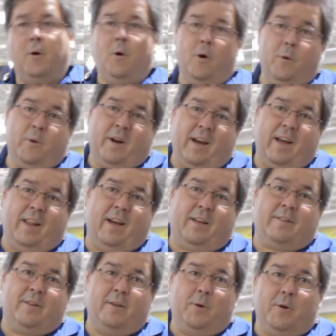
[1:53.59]
Or what I
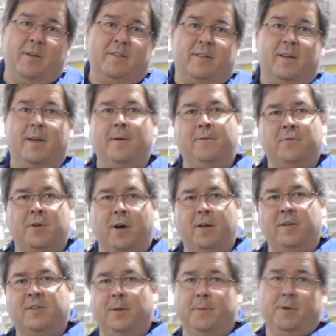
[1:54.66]
like to do is the
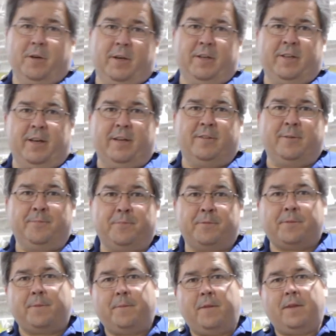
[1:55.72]
chocolate chip cookie test.
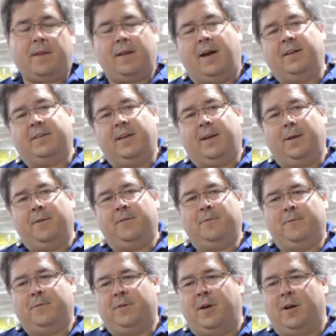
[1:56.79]
I take up
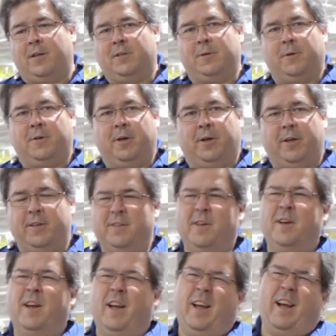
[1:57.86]
chocolate chip cookies.
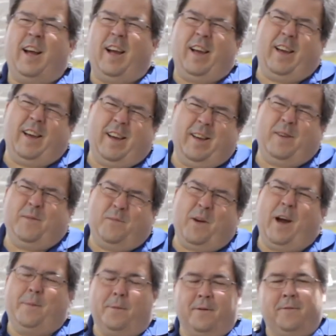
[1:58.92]

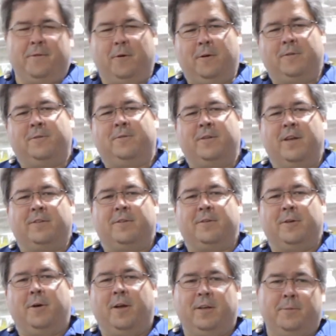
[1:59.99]
I prefer Nestle
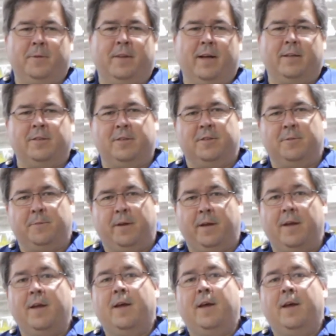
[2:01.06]
Toll House, but that's just me.